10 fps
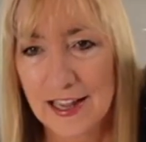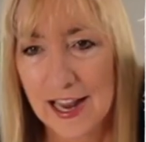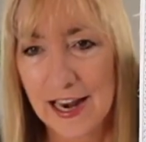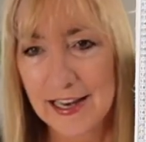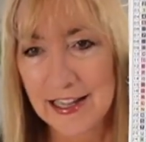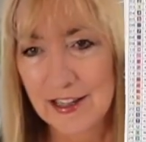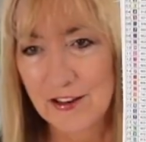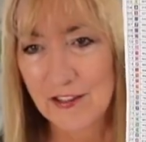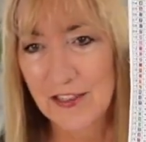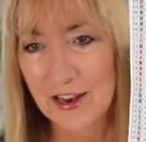And again,
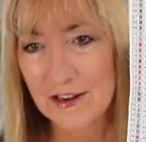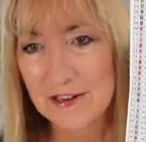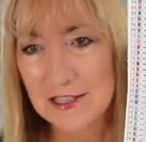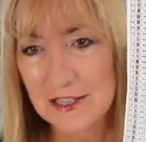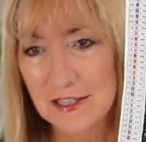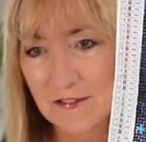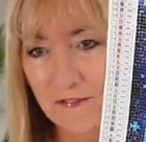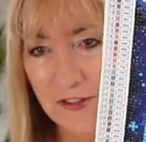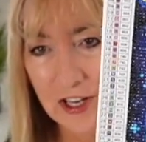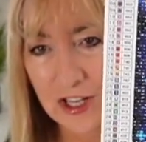there's the
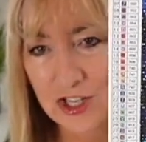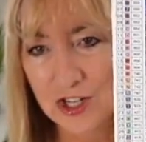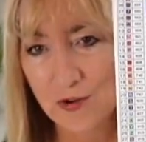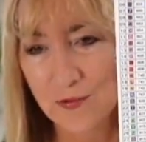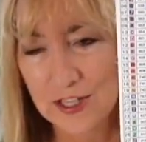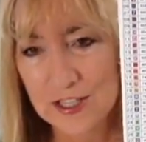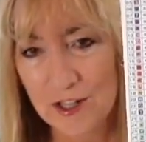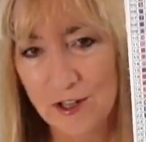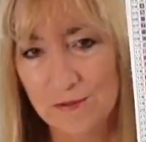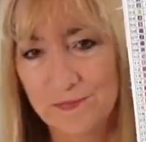finished
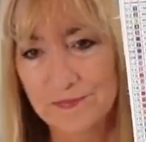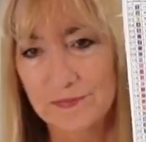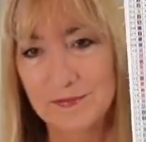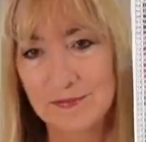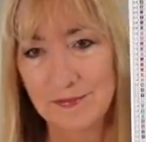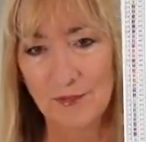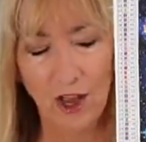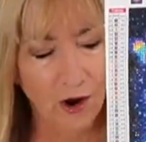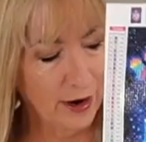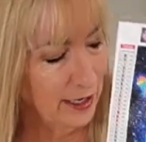result.
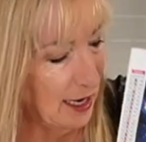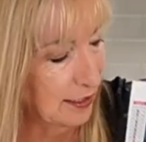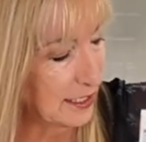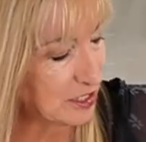All right, now let's